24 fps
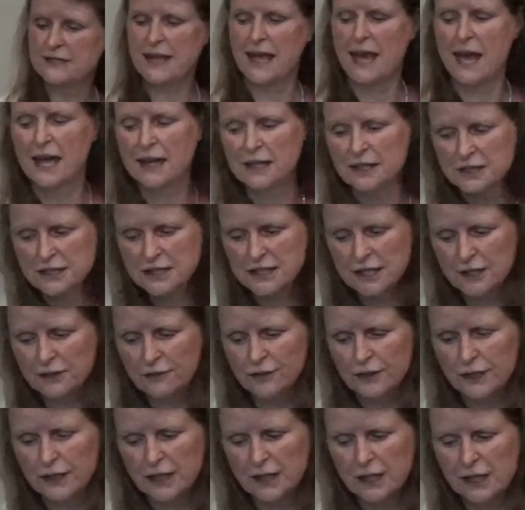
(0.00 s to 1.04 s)

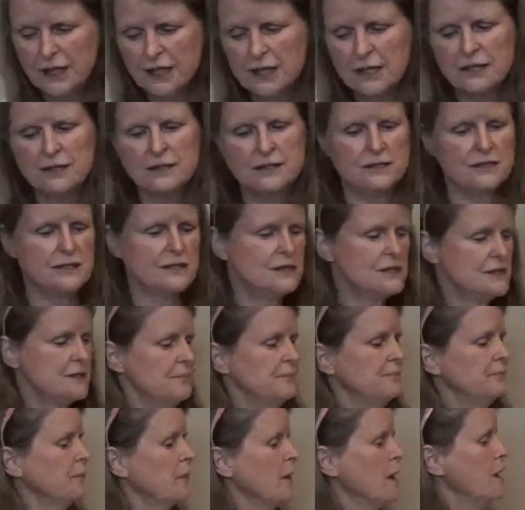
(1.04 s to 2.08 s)
activity is
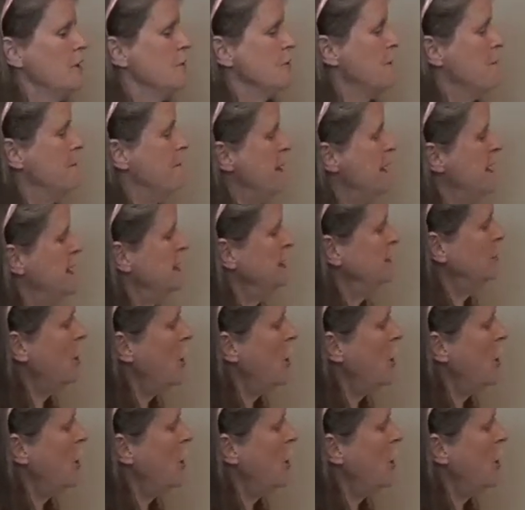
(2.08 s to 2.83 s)
the Maine